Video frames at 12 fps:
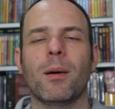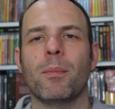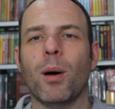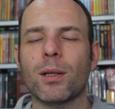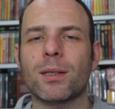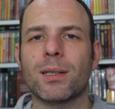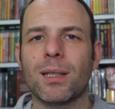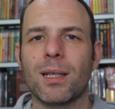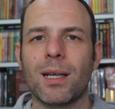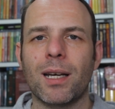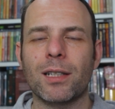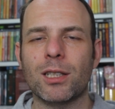But
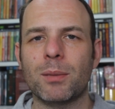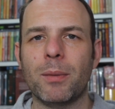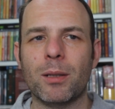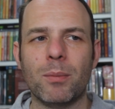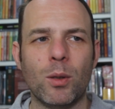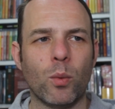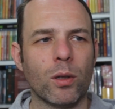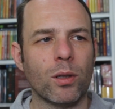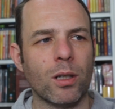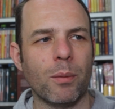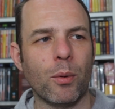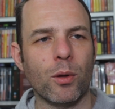it just made me
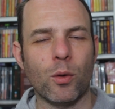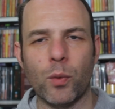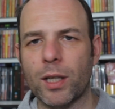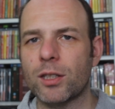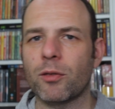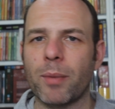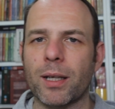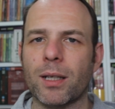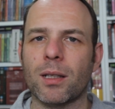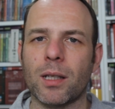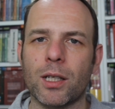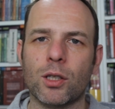wonder about the rest of my
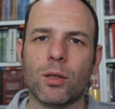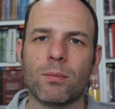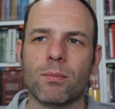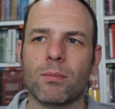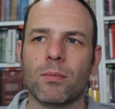collection.